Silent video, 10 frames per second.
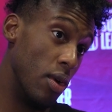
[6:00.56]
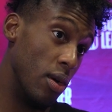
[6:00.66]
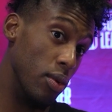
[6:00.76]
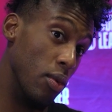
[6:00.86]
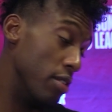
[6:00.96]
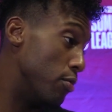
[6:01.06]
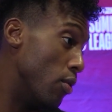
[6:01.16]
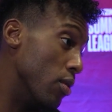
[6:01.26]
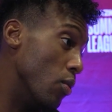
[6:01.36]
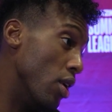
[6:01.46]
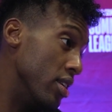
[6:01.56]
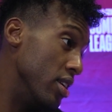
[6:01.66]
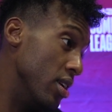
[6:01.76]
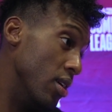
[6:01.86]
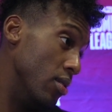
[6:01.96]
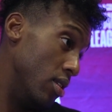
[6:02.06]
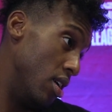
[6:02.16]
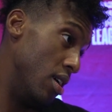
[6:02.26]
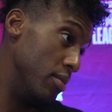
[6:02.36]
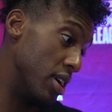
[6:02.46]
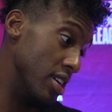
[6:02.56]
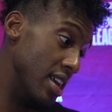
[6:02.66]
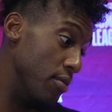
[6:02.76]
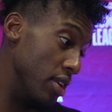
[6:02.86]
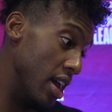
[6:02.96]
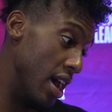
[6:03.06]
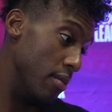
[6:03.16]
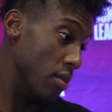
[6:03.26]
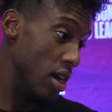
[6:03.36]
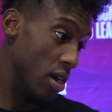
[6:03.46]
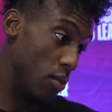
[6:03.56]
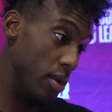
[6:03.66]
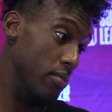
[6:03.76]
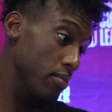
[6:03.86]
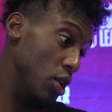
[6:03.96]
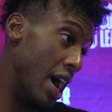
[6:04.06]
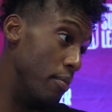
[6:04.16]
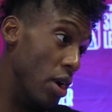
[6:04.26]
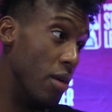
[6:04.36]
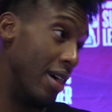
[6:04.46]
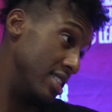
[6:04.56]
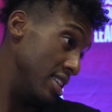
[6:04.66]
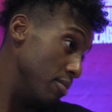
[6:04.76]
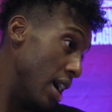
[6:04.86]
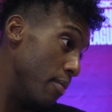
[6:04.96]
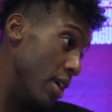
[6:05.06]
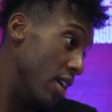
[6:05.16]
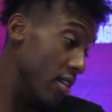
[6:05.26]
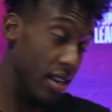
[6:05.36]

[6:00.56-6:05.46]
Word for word: why we went 4-1, because every game we got better, my team got better.